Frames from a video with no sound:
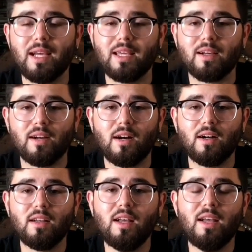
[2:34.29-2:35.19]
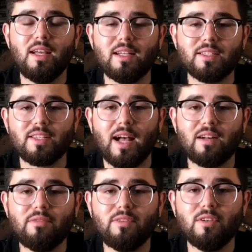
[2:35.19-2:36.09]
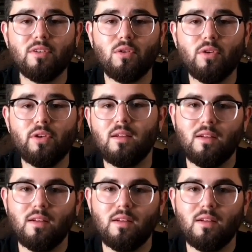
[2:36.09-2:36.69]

get caught inside of your oil.